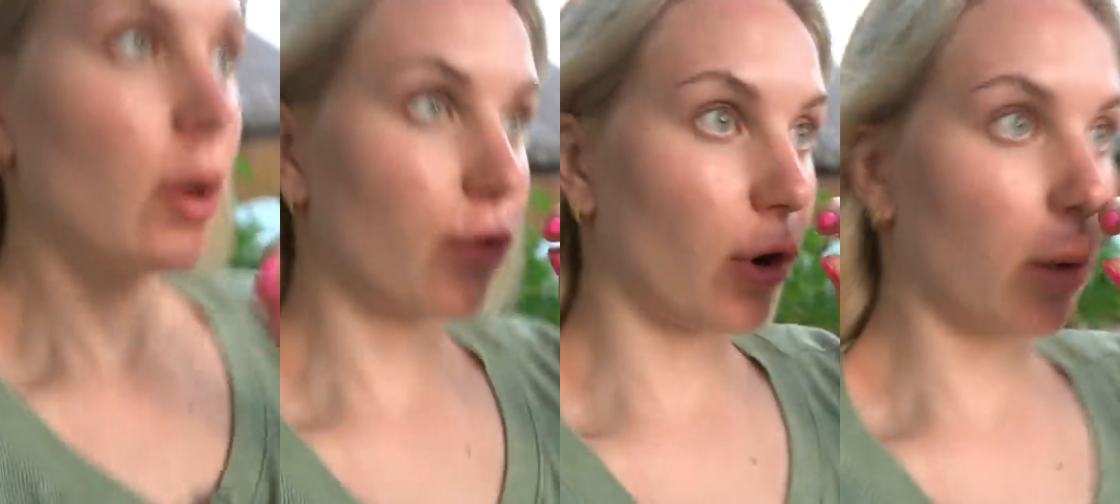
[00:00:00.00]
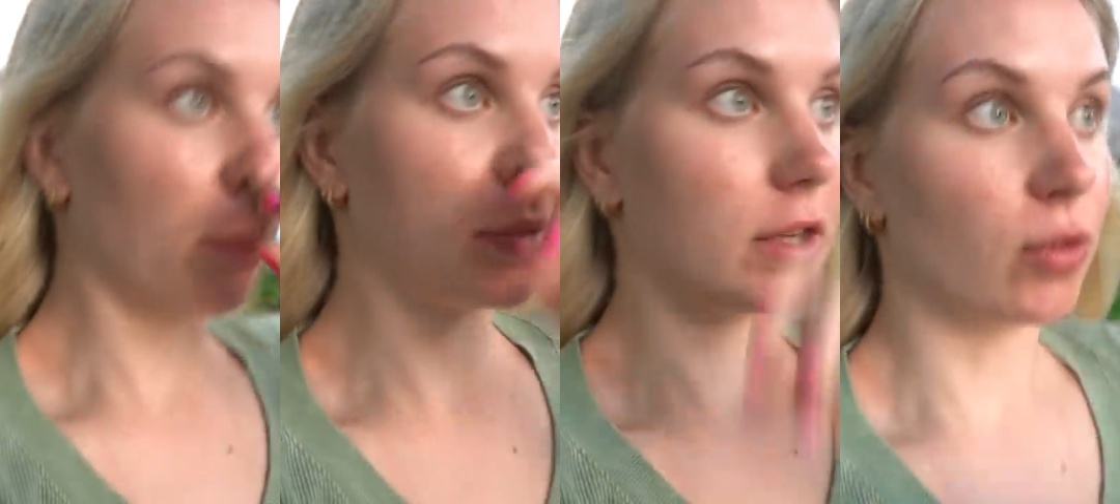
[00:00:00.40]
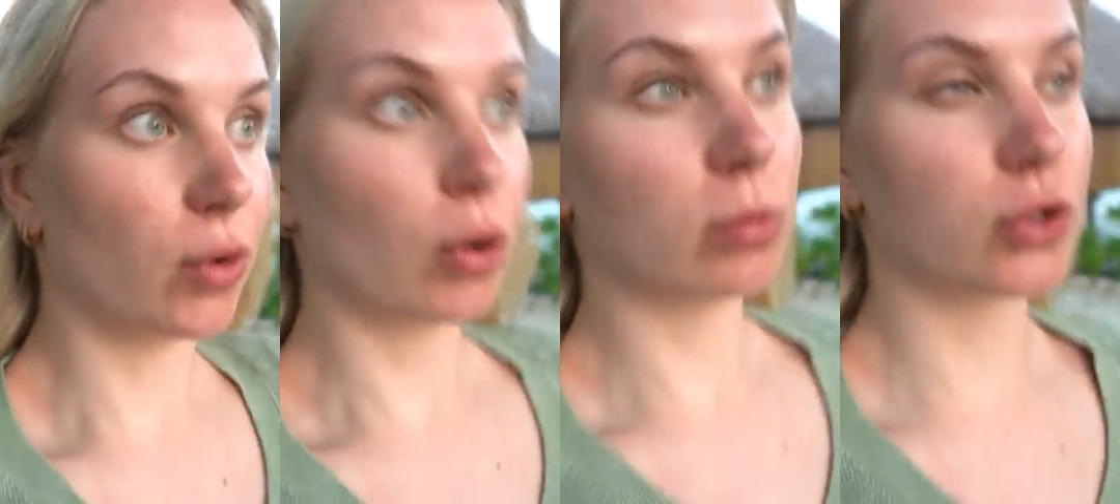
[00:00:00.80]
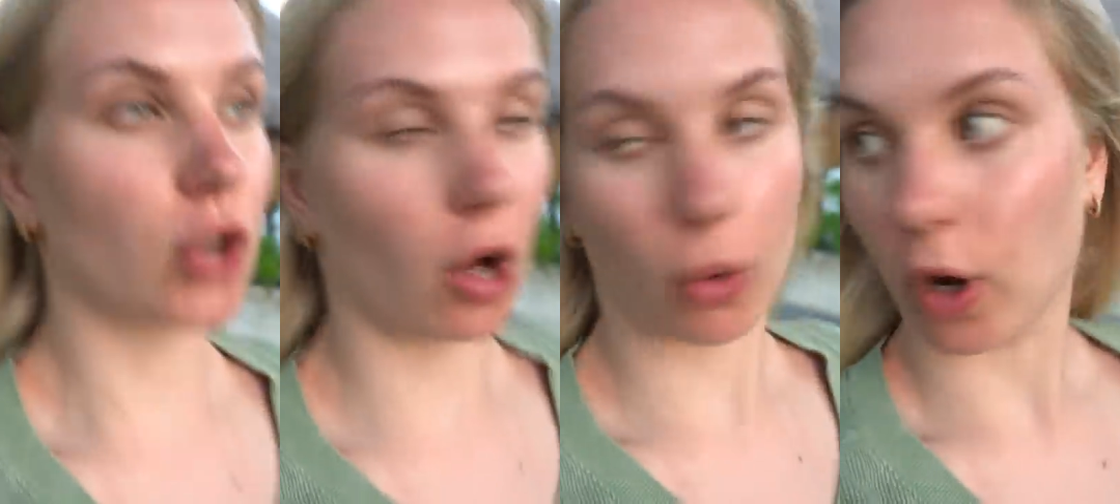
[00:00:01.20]
from the room,
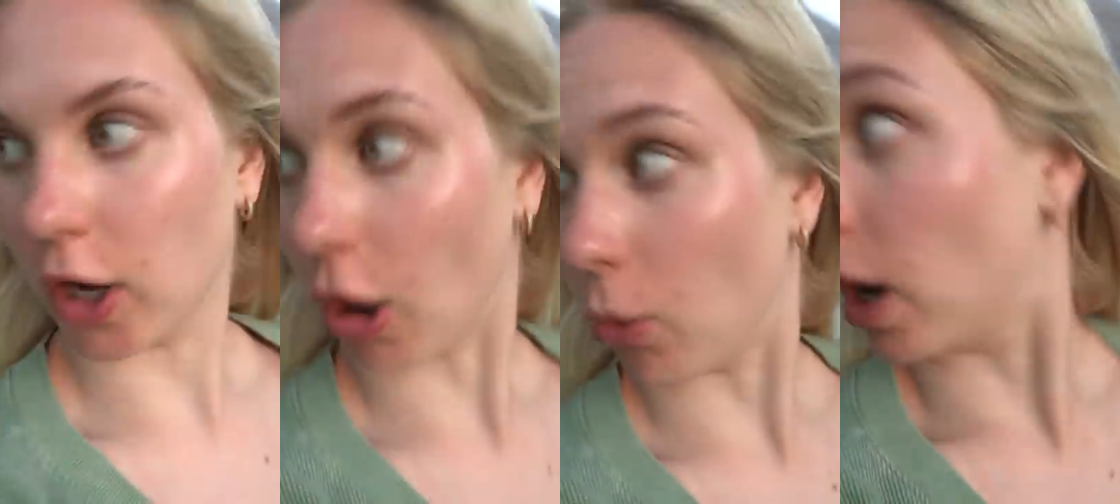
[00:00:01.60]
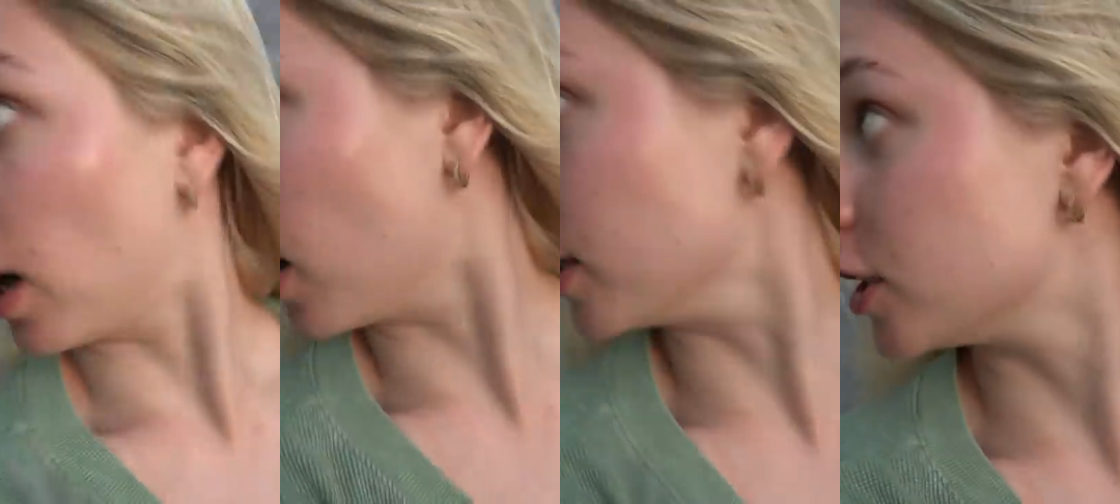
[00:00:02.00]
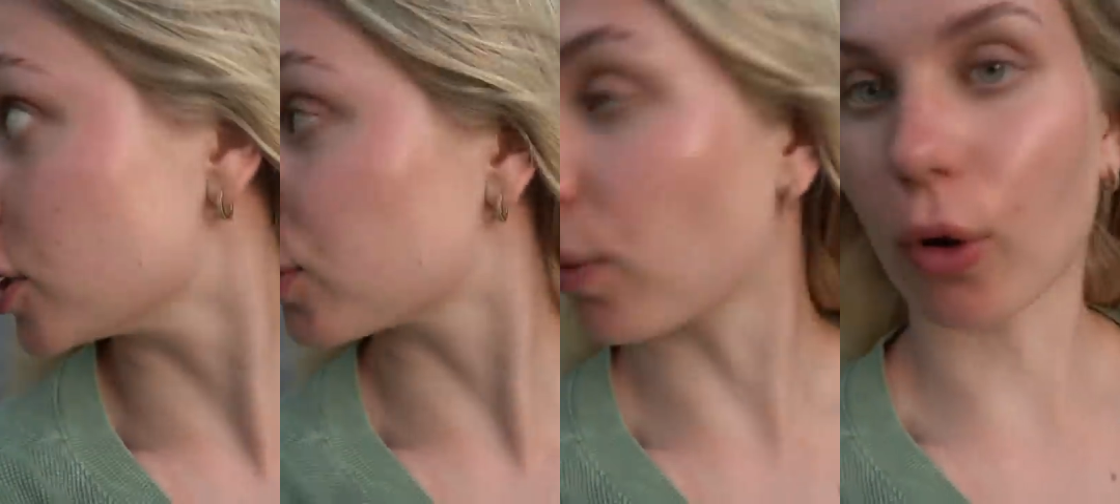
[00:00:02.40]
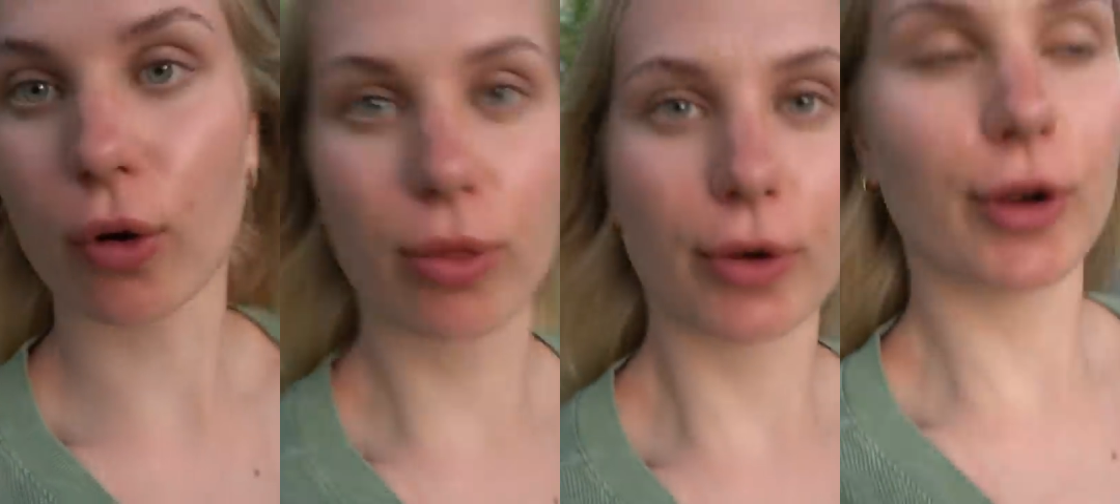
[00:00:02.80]
so now I just walk
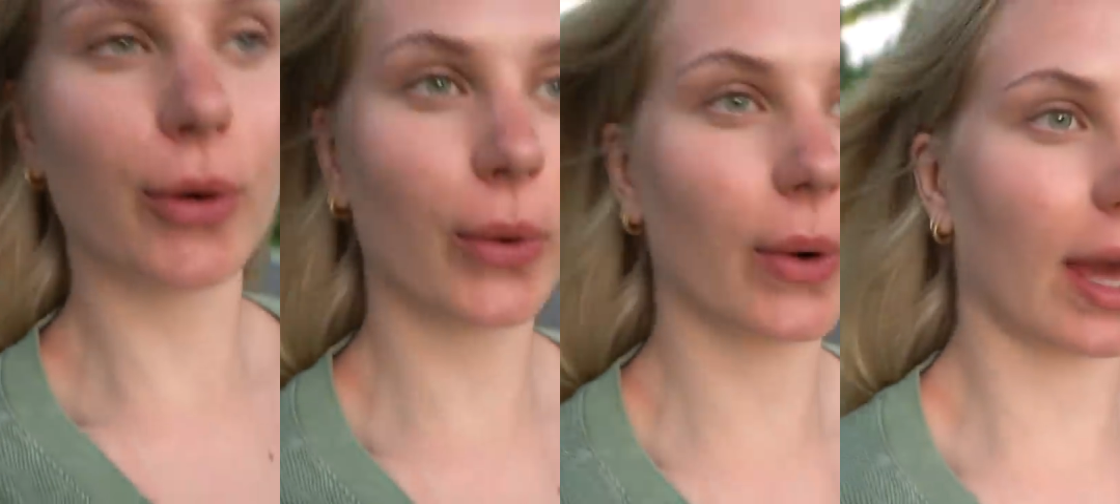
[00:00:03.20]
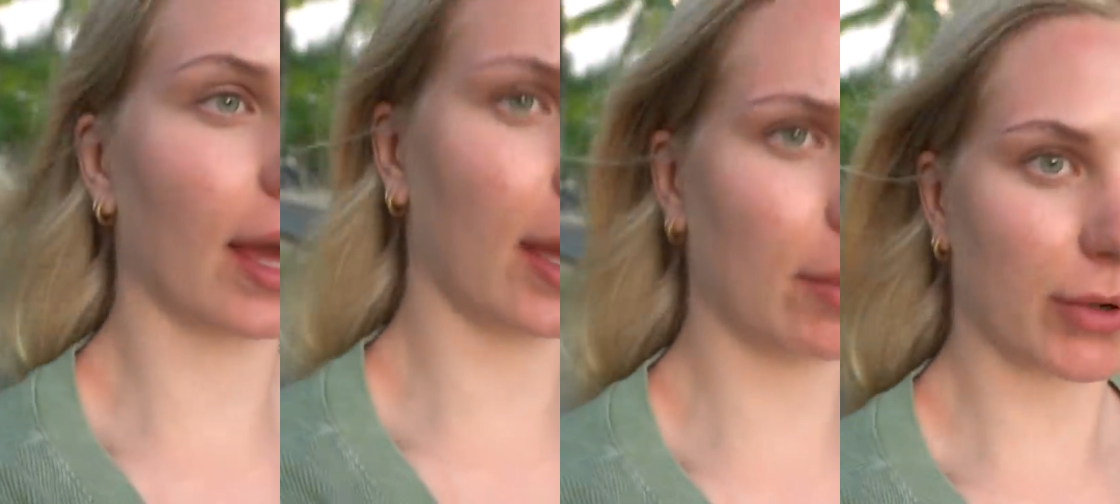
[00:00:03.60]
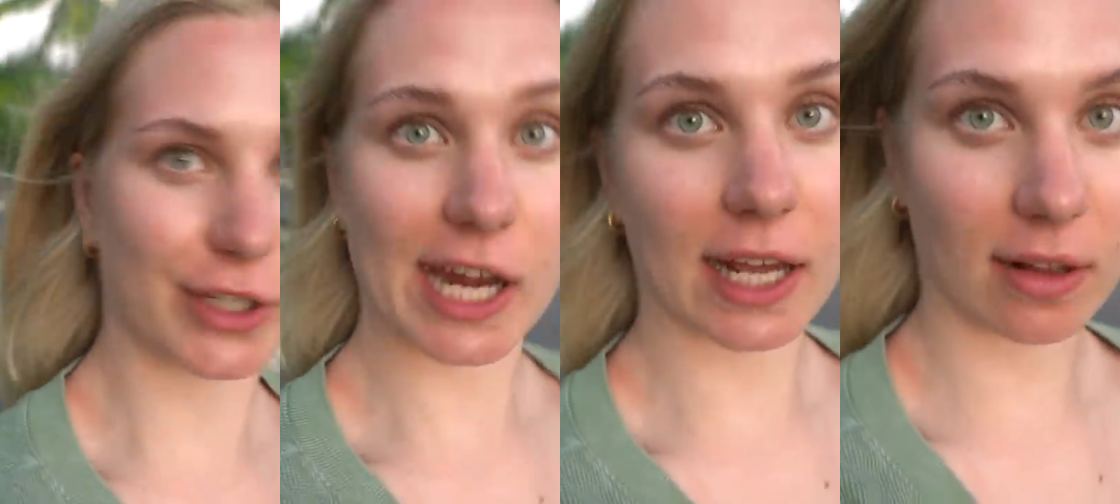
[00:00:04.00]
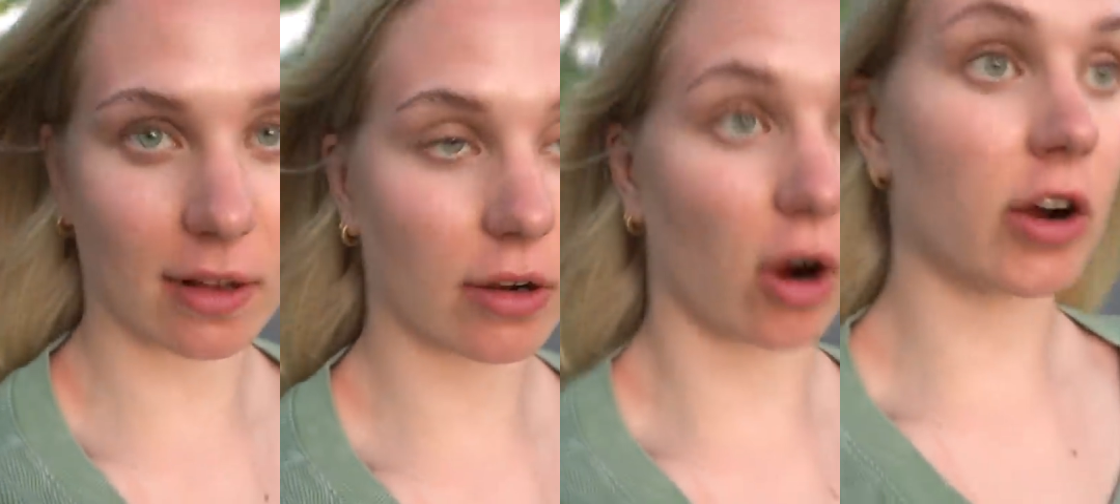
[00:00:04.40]
through a
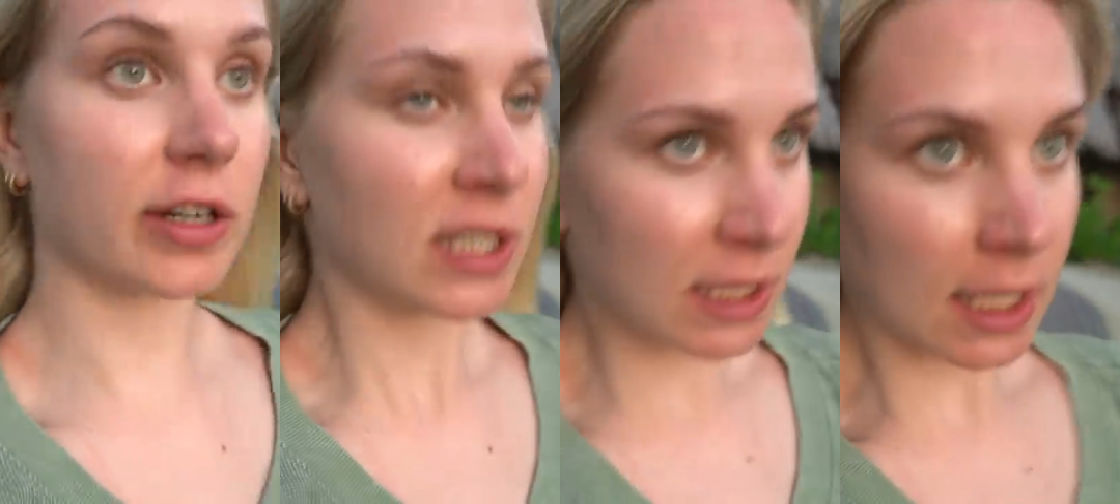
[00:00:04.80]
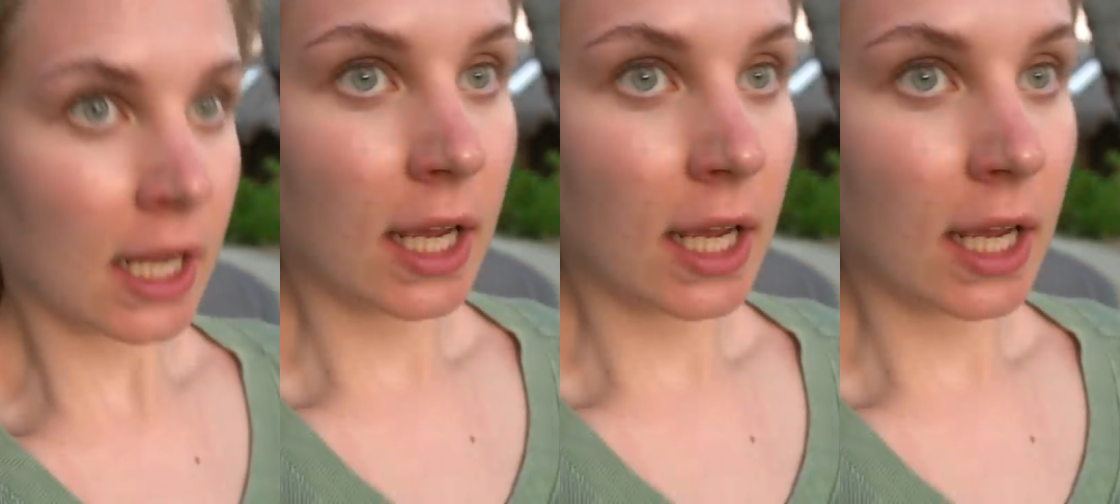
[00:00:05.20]
botanical garden